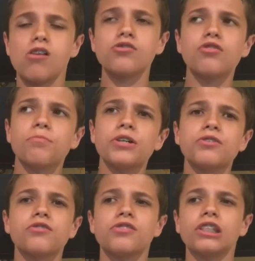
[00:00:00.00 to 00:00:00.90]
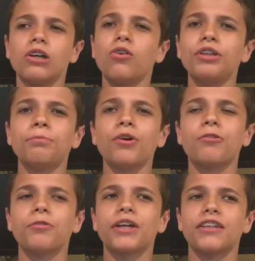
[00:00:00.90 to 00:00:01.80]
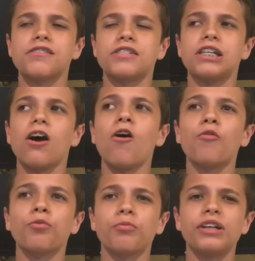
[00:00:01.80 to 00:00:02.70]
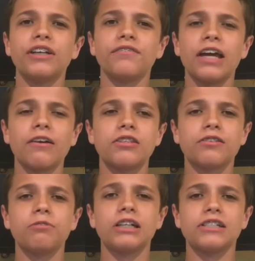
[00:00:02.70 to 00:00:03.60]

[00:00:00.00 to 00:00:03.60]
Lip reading: Also, I'm pretty sure this is the only book where we get to see all 3 of Harry's Quidditch